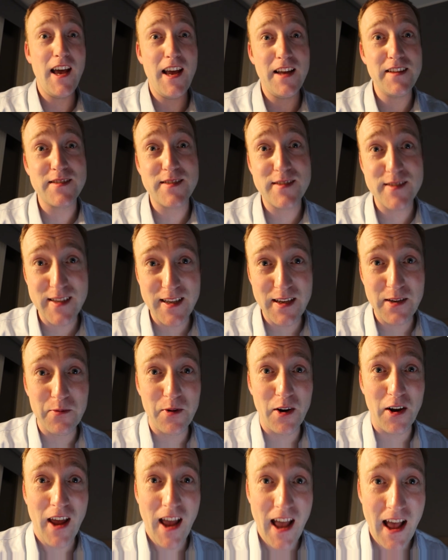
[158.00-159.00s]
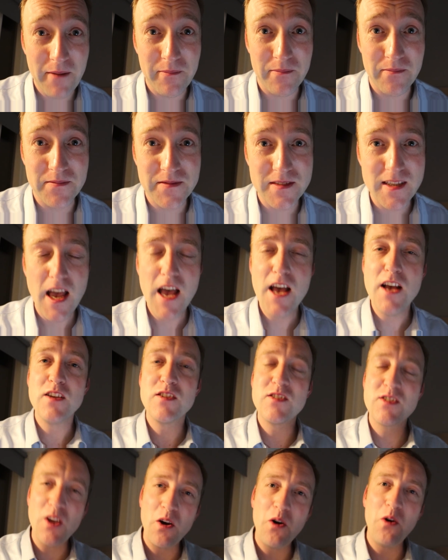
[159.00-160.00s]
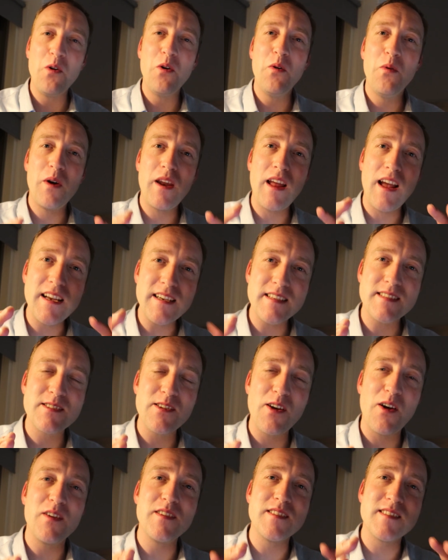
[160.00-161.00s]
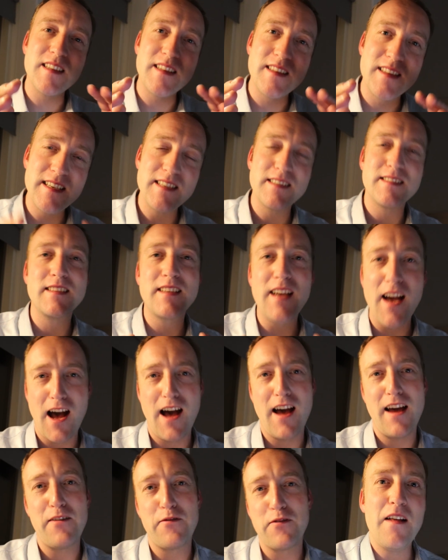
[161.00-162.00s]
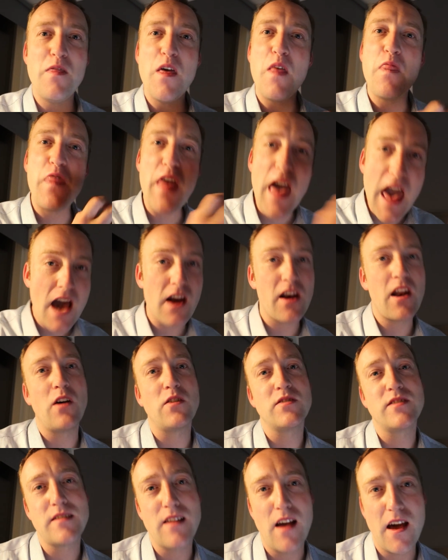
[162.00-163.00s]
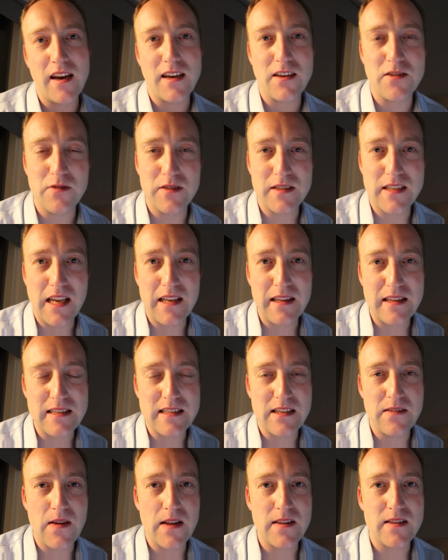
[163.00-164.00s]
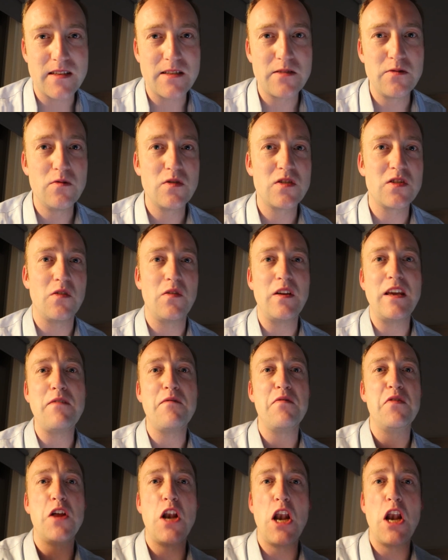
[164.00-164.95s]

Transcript: and see what happened. So what I saw is that this guy, and that they are now starting to attend these events too, so even